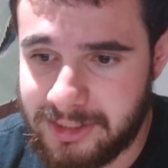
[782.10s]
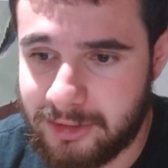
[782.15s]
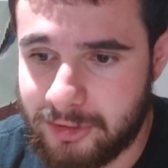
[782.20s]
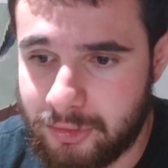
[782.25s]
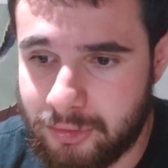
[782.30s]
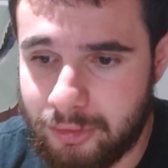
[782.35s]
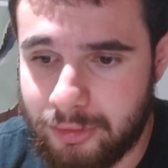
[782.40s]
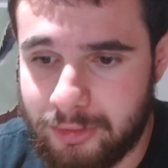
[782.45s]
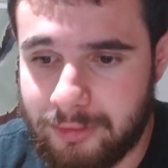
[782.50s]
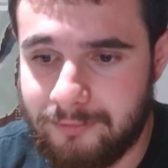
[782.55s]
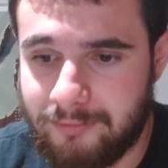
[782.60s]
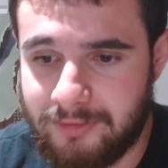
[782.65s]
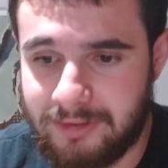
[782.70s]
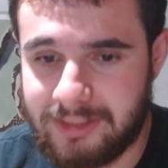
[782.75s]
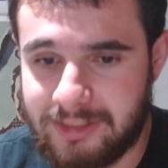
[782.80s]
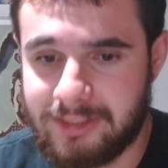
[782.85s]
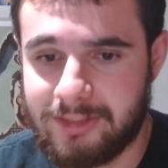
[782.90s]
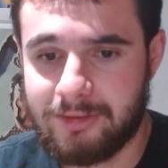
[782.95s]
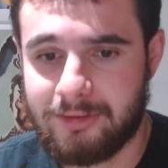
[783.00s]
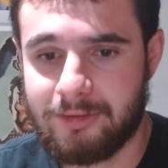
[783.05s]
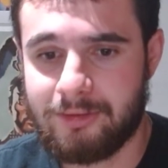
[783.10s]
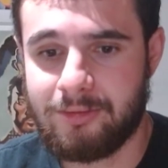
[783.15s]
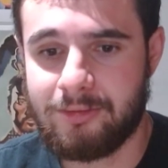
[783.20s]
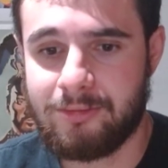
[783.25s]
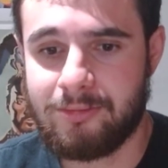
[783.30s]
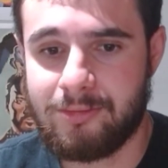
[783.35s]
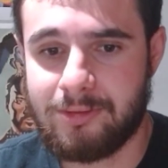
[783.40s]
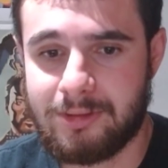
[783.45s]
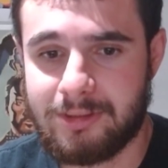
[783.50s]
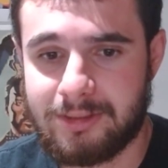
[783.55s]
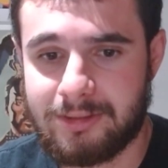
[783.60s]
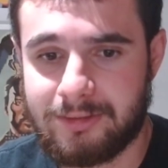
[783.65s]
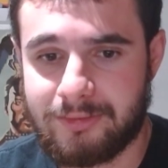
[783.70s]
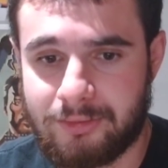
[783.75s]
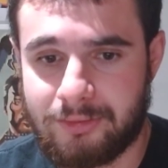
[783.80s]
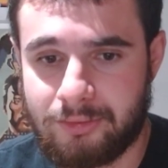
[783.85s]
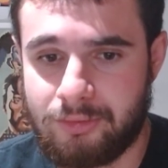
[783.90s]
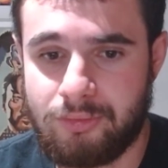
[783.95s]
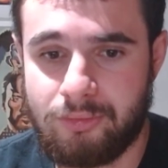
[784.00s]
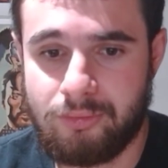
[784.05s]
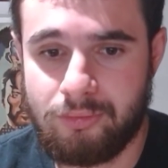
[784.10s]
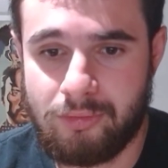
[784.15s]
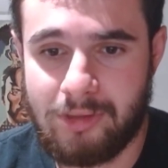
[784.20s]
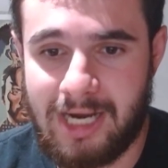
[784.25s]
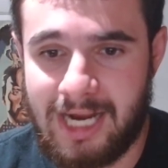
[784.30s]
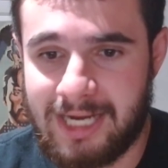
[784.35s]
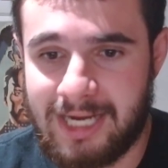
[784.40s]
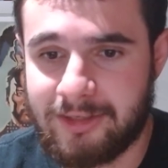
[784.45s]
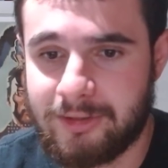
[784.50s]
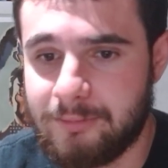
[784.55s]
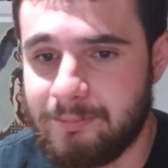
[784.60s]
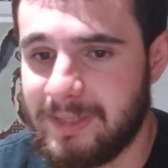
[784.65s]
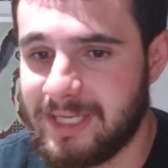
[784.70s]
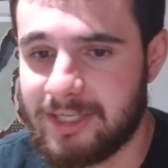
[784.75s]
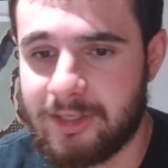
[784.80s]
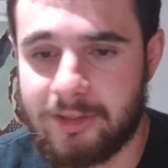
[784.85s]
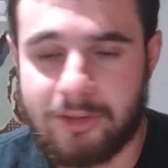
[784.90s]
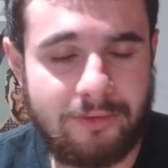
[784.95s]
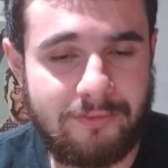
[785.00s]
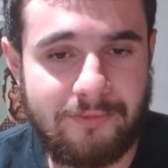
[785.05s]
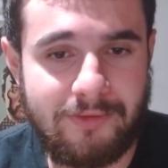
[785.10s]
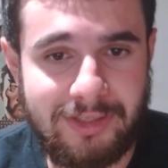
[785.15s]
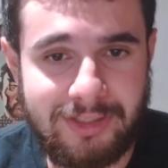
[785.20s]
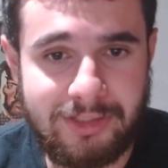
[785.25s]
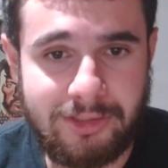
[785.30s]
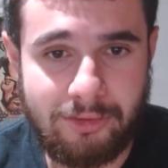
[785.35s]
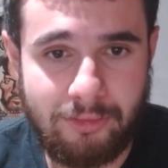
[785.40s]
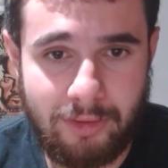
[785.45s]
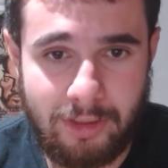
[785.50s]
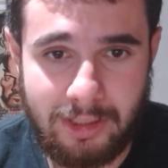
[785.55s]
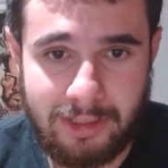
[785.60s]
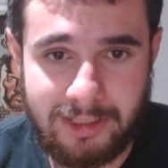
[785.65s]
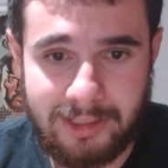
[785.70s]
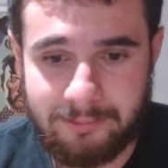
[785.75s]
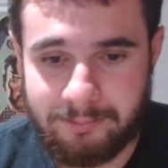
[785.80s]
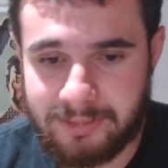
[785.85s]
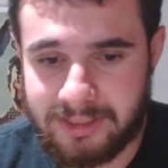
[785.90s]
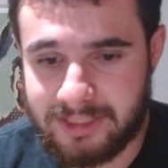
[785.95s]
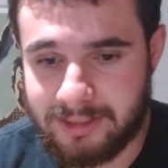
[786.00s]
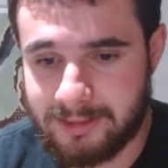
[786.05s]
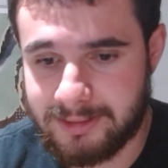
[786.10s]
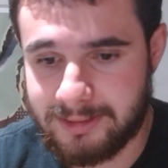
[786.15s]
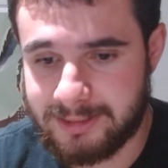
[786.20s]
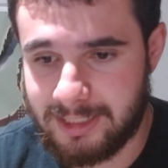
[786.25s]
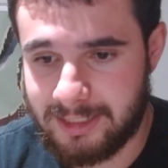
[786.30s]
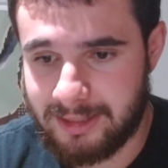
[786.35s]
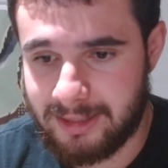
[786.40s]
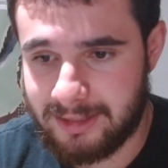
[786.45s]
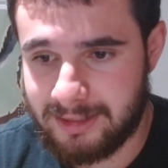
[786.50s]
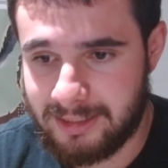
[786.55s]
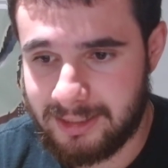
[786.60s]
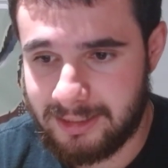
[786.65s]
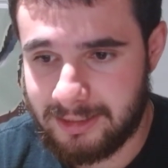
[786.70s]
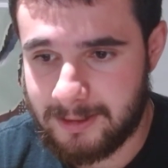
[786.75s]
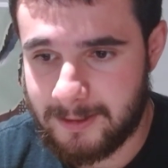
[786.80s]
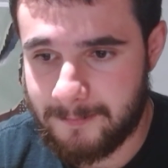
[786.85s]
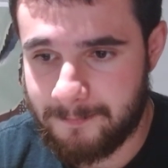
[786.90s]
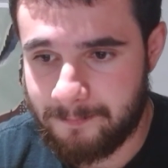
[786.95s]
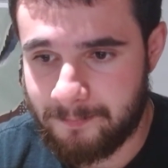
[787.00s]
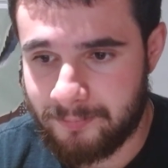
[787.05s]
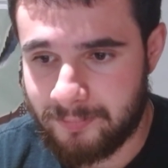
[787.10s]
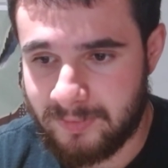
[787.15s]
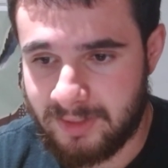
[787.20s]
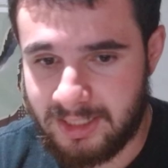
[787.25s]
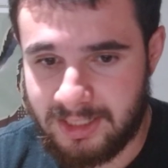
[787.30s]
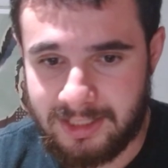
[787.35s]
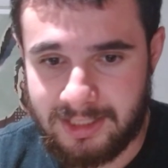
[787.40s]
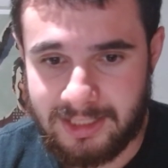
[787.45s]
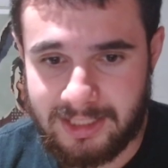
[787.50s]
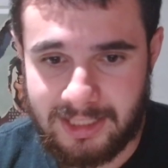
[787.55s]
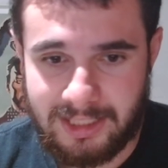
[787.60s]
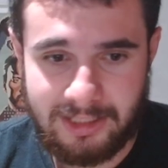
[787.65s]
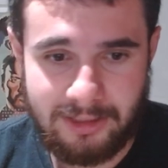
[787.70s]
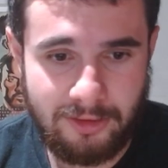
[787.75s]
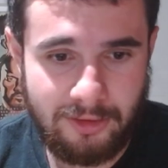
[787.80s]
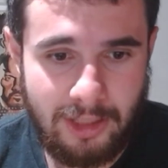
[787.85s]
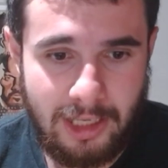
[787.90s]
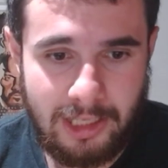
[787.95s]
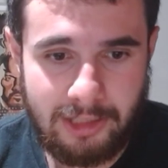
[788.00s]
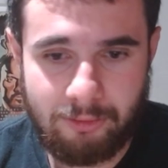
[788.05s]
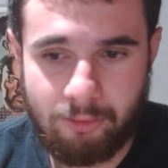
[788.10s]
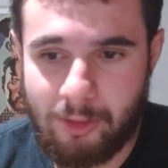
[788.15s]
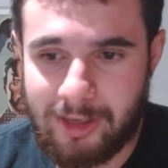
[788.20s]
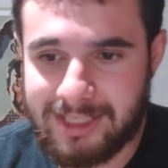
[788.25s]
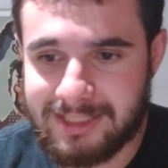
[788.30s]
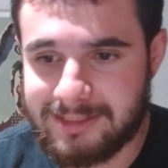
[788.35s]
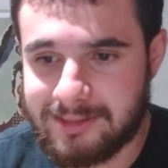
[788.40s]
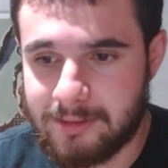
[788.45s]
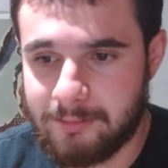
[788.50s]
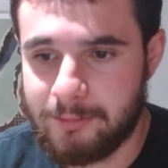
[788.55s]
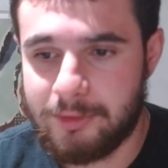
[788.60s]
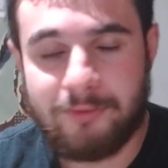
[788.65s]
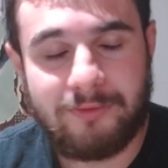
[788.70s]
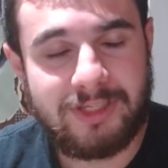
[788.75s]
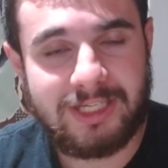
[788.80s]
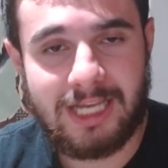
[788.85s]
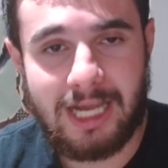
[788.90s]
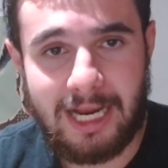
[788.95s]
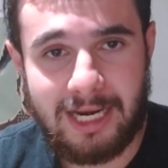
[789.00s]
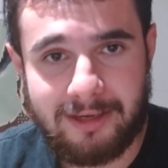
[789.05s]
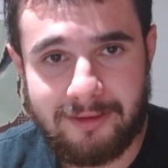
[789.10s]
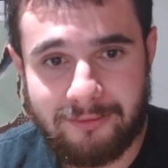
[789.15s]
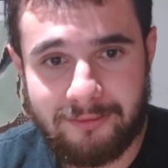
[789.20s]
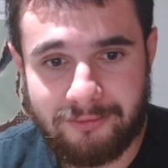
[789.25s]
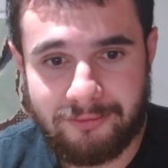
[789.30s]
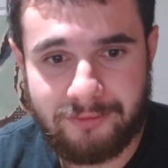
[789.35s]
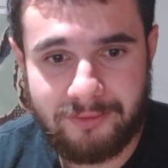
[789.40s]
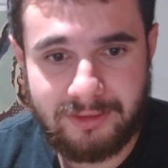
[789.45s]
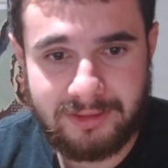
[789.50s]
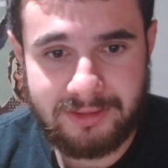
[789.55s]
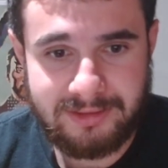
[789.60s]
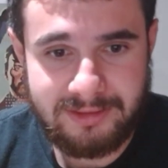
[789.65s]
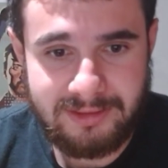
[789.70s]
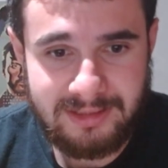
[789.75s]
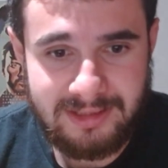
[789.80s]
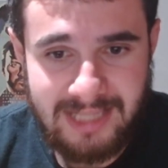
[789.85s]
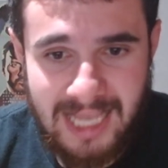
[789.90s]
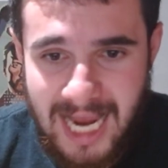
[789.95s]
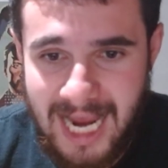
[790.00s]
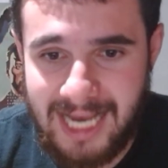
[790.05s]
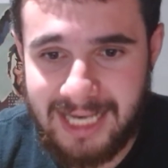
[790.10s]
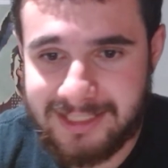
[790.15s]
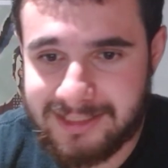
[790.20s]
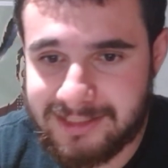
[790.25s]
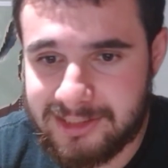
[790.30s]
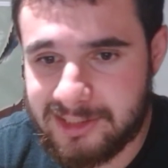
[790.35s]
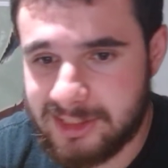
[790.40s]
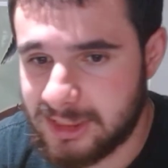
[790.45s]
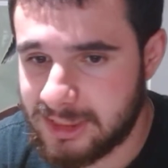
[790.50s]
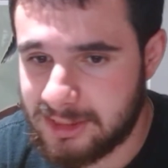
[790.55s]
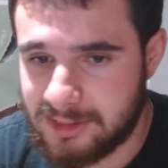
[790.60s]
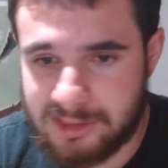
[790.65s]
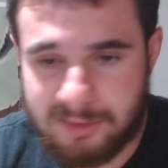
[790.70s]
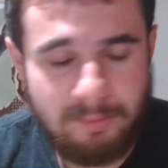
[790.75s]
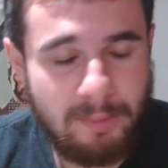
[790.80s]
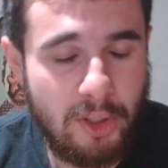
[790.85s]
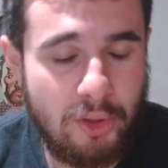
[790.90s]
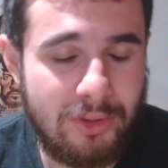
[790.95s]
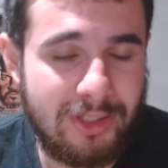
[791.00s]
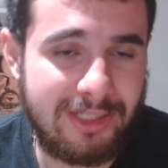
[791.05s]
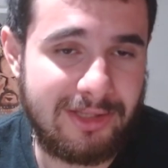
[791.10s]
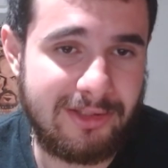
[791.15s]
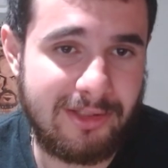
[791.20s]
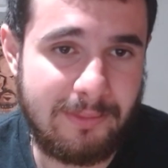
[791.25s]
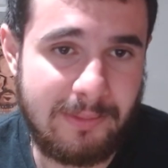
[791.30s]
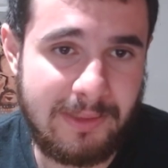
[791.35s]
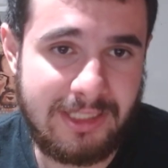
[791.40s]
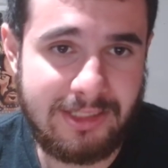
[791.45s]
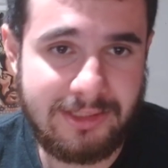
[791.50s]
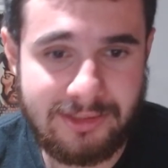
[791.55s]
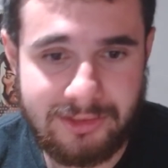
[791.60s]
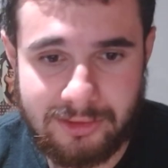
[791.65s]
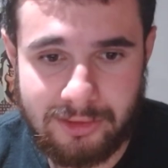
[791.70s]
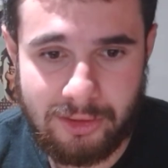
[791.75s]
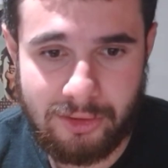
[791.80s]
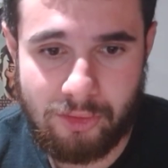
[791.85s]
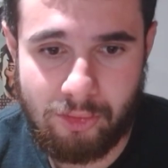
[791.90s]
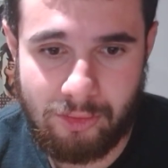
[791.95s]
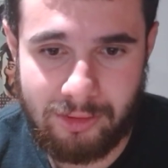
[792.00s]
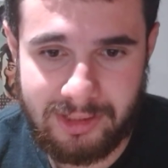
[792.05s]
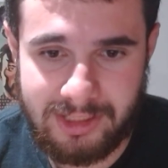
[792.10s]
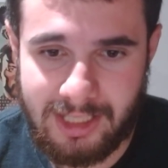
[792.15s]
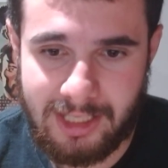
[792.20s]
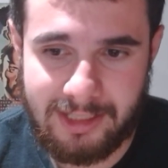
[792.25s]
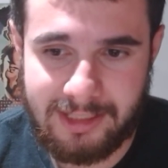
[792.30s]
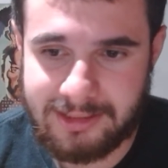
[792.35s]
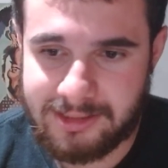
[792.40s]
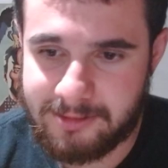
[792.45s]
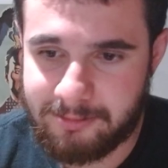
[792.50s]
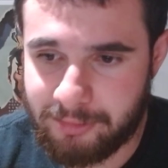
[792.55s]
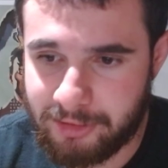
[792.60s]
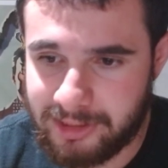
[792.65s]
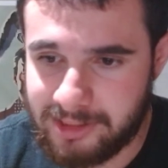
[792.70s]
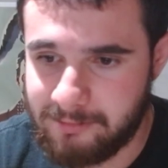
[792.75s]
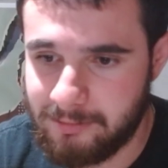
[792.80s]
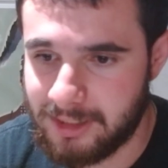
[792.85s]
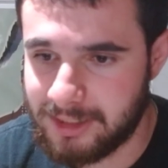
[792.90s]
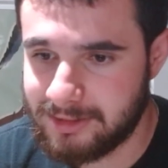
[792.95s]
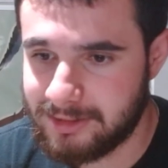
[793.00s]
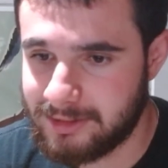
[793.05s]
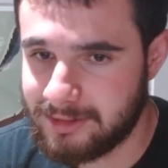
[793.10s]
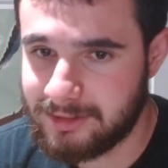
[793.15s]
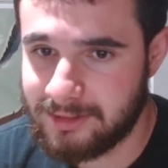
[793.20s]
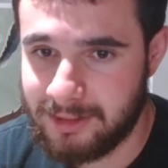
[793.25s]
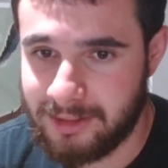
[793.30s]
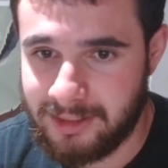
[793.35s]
a good video I could make a good video on it, because I think in a lot of ways the movie kind of has spoken to me. So yeah, that's pretty much